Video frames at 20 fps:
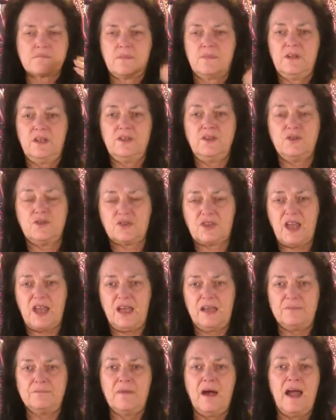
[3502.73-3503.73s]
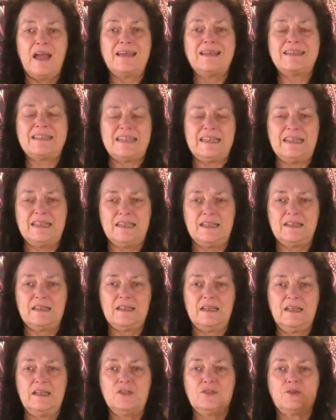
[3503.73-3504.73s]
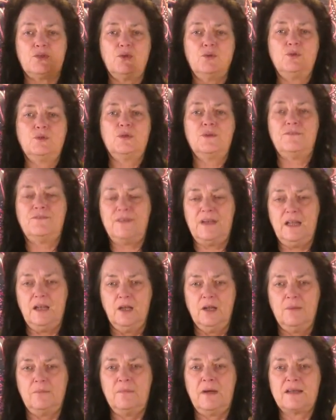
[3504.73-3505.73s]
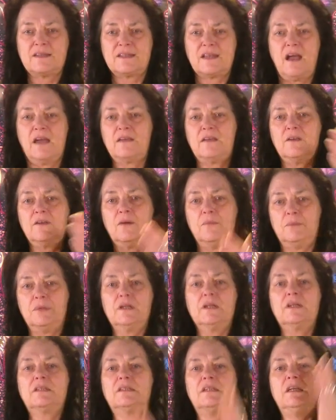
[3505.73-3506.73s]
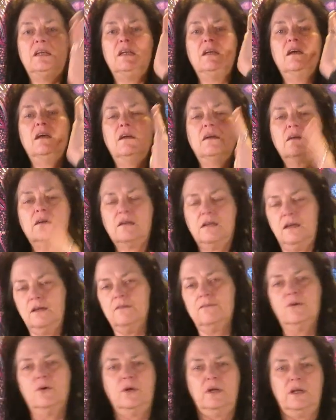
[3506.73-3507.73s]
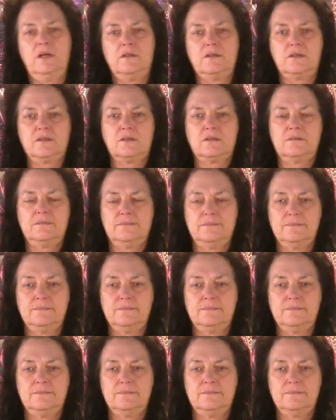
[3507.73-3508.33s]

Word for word: Then you state, my intent is to develop my psychic ability, clairvoyance.